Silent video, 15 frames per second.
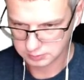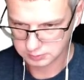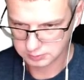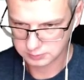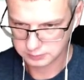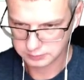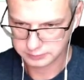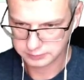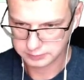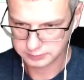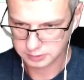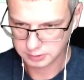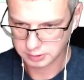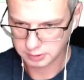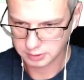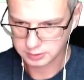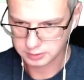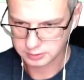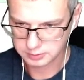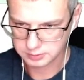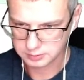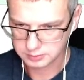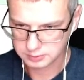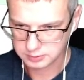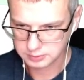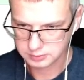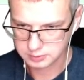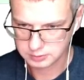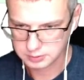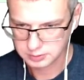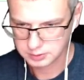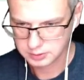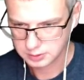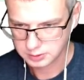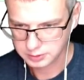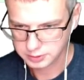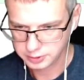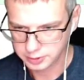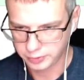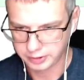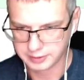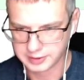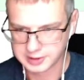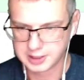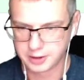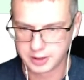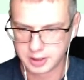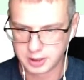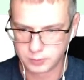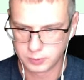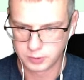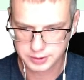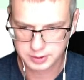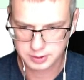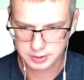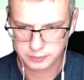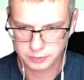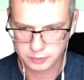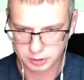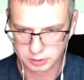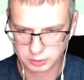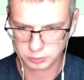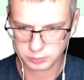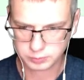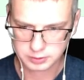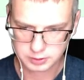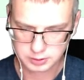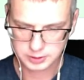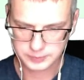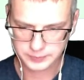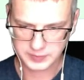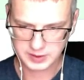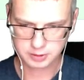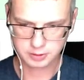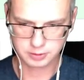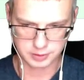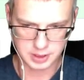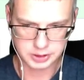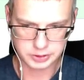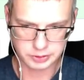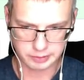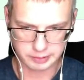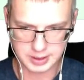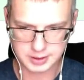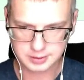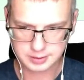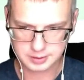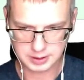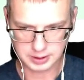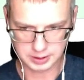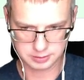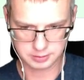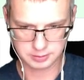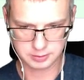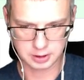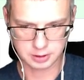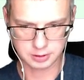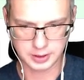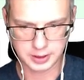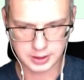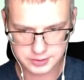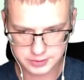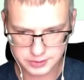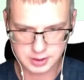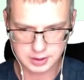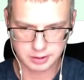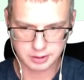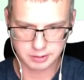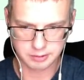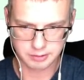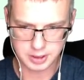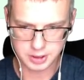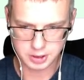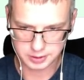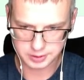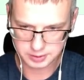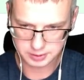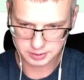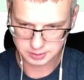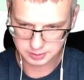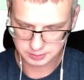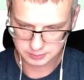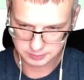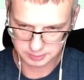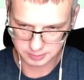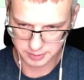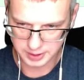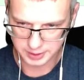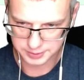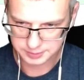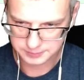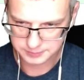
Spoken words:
for previously there was for loop to iterate and to calculate cedar ranges for that,